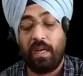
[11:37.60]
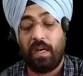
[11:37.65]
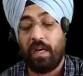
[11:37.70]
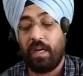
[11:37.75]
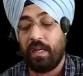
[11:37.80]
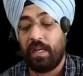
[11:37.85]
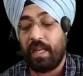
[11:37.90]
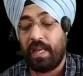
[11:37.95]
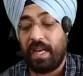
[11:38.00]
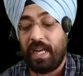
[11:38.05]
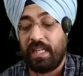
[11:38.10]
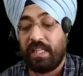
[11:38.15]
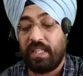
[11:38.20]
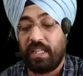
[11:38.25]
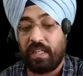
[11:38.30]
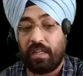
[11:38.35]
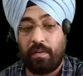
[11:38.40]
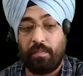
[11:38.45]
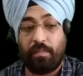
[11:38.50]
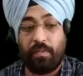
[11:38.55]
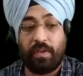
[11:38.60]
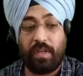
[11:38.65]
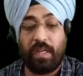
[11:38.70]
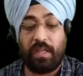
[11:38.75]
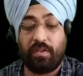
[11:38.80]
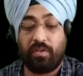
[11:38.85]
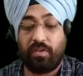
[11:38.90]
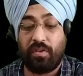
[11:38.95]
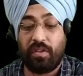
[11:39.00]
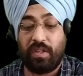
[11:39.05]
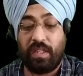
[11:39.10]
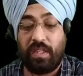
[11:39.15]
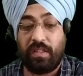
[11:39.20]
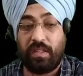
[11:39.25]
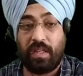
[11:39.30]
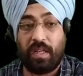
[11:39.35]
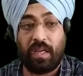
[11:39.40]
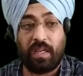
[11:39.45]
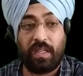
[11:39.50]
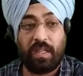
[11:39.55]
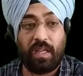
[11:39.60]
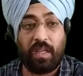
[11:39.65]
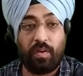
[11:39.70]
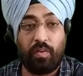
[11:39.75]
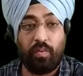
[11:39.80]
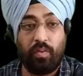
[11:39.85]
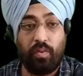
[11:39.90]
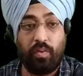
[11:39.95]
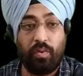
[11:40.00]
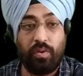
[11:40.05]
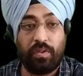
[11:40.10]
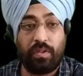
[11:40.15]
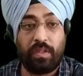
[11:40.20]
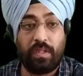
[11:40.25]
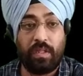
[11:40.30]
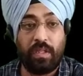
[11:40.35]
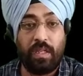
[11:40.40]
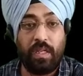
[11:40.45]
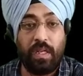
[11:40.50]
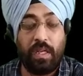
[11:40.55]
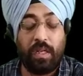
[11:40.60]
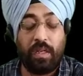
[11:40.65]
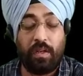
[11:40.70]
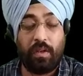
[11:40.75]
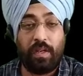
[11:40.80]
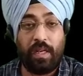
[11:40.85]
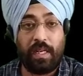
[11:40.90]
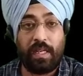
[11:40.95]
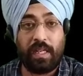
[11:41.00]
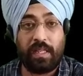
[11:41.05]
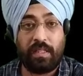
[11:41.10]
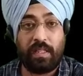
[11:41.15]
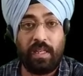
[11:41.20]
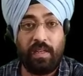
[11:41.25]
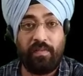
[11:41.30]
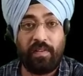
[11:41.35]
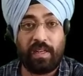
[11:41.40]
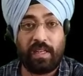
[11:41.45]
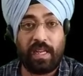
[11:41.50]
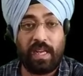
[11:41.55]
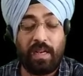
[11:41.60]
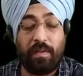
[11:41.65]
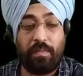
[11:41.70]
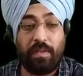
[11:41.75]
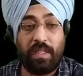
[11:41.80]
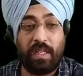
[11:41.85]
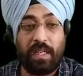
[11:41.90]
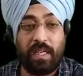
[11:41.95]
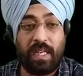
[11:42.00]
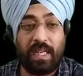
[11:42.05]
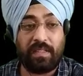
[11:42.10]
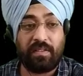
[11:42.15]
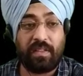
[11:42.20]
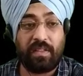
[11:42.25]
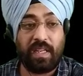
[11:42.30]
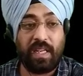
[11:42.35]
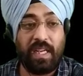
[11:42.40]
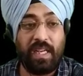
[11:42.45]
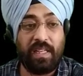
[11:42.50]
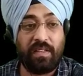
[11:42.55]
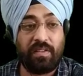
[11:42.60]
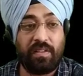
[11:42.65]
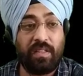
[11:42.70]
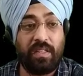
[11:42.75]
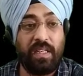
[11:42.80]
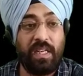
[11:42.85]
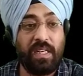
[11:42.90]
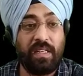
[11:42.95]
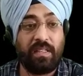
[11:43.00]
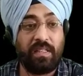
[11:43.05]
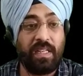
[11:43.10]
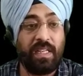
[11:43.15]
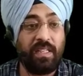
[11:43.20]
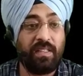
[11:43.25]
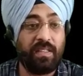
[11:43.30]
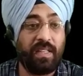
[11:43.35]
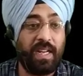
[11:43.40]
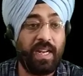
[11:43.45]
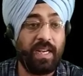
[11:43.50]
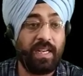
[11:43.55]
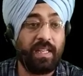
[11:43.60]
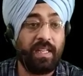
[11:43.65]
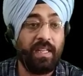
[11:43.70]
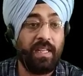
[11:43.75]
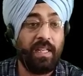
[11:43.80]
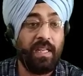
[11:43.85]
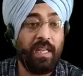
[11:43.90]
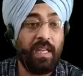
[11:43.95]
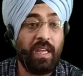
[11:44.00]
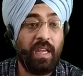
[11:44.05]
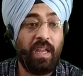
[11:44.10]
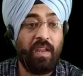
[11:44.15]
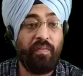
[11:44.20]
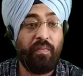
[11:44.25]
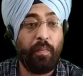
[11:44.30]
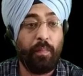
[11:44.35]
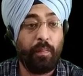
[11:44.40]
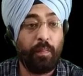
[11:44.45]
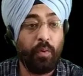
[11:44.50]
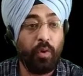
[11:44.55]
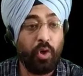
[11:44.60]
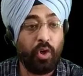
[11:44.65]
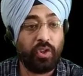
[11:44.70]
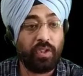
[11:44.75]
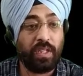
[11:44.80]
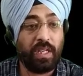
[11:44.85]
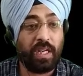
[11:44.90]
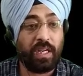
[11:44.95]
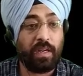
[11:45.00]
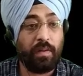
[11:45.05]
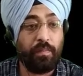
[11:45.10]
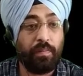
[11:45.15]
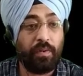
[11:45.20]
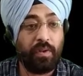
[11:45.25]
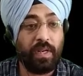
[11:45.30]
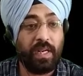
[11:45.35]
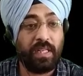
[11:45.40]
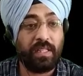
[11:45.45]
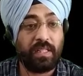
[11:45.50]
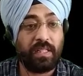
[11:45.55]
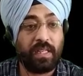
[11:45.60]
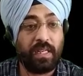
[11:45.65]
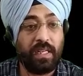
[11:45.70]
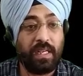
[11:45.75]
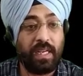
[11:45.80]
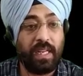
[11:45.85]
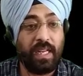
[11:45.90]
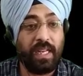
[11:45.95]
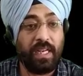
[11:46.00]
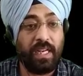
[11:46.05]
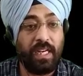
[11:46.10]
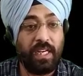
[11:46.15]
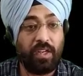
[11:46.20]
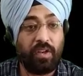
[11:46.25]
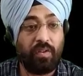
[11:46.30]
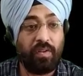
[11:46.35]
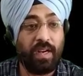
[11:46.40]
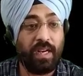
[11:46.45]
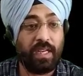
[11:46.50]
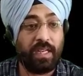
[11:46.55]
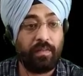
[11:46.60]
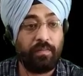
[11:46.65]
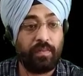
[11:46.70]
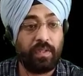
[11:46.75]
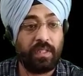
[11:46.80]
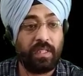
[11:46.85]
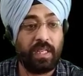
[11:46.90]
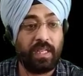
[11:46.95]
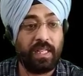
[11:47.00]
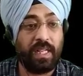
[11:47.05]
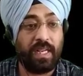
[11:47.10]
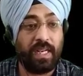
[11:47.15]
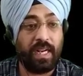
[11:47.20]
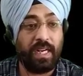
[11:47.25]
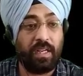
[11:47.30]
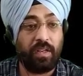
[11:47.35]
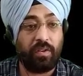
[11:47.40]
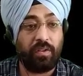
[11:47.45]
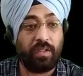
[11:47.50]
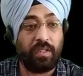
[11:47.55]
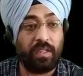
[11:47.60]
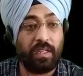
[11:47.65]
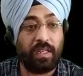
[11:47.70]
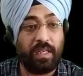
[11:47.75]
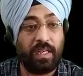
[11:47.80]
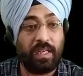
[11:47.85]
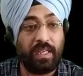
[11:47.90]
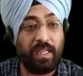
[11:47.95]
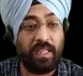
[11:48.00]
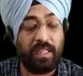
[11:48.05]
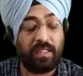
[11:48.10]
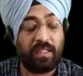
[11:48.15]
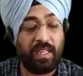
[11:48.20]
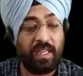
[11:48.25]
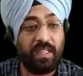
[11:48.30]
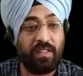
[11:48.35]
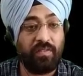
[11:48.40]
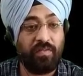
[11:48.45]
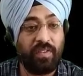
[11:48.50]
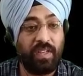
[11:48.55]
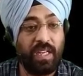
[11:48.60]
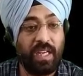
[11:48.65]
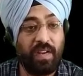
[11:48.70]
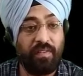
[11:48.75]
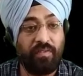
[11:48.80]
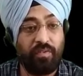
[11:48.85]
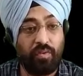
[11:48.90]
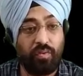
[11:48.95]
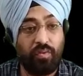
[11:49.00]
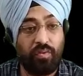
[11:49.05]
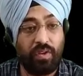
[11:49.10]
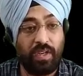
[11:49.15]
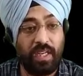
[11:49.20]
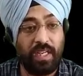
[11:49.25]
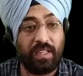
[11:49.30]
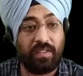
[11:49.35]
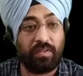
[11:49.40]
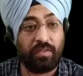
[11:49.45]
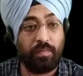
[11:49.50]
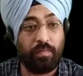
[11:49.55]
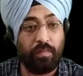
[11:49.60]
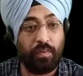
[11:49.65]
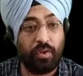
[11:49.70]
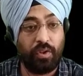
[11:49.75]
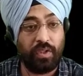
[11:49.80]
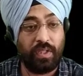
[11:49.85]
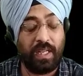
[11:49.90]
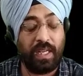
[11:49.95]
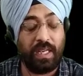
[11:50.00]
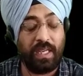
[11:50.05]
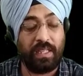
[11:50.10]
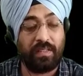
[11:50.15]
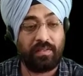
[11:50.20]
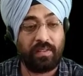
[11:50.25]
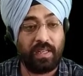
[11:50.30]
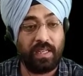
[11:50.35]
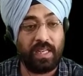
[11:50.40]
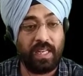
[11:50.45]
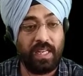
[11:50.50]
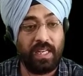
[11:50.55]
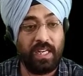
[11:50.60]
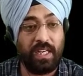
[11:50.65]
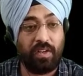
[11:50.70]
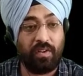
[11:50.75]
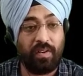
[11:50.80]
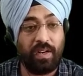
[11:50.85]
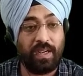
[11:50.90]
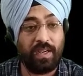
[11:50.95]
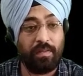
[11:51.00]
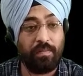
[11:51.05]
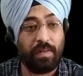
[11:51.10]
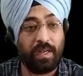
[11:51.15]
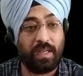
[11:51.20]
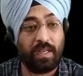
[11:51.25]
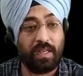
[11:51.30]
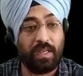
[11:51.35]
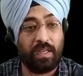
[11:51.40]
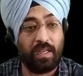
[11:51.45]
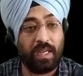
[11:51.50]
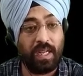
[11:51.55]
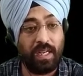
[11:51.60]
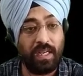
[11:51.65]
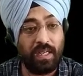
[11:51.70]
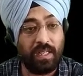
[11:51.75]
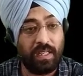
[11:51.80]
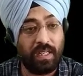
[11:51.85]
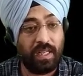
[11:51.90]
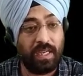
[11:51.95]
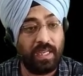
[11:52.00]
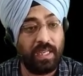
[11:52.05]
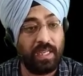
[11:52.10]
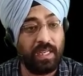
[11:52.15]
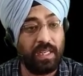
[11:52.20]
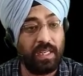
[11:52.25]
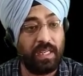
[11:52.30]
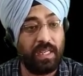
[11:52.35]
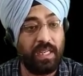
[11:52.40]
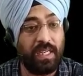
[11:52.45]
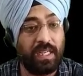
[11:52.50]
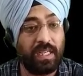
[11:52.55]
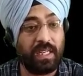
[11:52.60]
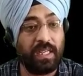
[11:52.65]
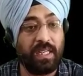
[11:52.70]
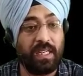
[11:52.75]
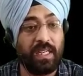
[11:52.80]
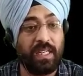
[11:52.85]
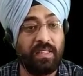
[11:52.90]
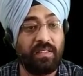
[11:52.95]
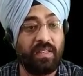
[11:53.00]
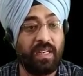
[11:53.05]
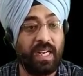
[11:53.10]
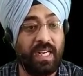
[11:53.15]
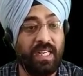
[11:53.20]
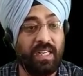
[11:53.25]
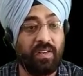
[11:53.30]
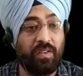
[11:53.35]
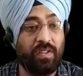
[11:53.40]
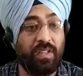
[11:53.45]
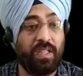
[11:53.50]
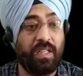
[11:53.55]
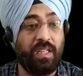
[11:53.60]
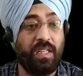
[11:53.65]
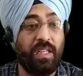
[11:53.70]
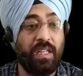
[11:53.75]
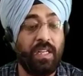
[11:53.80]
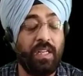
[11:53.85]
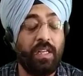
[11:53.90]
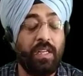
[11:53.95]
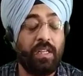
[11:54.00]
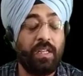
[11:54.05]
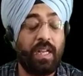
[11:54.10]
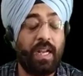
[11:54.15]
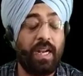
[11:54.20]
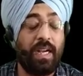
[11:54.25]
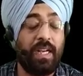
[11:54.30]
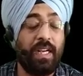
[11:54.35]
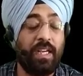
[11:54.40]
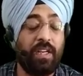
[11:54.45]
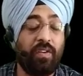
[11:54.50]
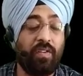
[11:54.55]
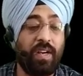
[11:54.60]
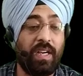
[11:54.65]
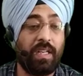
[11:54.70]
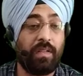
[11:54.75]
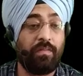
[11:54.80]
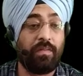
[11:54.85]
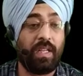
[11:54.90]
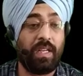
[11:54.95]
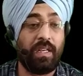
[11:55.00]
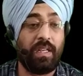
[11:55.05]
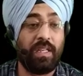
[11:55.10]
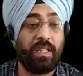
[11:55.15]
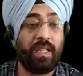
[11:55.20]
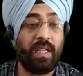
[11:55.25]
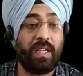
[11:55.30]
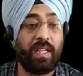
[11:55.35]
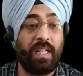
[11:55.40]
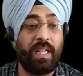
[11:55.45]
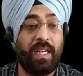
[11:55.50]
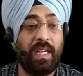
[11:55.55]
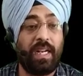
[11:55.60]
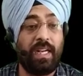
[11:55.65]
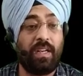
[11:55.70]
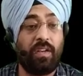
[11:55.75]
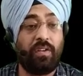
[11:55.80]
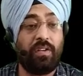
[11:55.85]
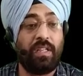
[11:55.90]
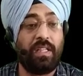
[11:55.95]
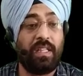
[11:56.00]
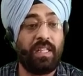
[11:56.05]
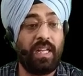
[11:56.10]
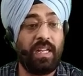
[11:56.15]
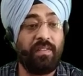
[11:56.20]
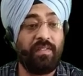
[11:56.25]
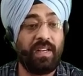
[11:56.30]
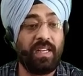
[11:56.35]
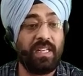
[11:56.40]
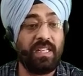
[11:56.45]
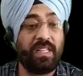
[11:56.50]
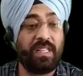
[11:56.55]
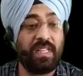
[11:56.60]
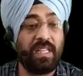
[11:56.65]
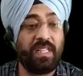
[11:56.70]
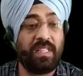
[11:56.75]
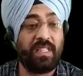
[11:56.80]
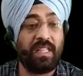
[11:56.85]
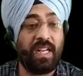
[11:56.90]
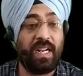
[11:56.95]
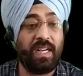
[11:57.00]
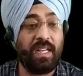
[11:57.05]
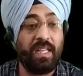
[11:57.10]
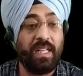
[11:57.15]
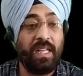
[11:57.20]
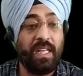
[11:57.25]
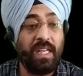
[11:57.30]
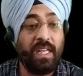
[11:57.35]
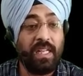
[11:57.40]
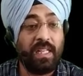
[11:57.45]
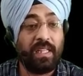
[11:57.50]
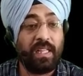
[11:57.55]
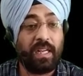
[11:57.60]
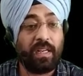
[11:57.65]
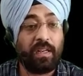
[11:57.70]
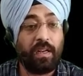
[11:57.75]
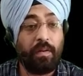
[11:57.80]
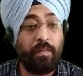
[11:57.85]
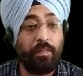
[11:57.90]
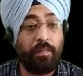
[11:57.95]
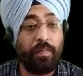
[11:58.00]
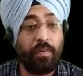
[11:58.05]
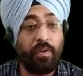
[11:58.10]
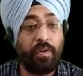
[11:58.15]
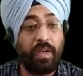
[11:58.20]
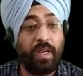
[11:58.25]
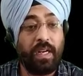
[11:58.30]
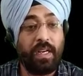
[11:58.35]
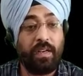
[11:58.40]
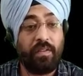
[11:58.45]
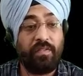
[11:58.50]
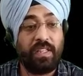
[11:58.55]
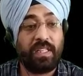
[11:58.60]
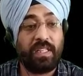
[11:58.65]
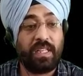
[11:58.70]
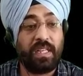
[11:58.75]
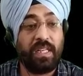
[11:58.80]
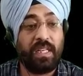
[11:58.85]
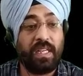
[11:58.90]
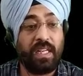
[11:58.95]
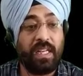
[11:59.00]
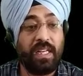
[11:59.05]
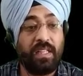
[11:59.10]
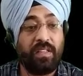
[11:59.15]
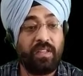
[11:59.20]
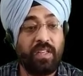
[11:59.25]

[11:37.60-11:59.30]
attached component. So these are the rules. Now let us see what can be the next case. It says that if both the components contain heteroatoms other than nitrogen, it says we have two rings, both the rings contain heteroatom, but none the ring it contains nitrogen and heteroatoms are other than nitrogen, then what it says that the component which contains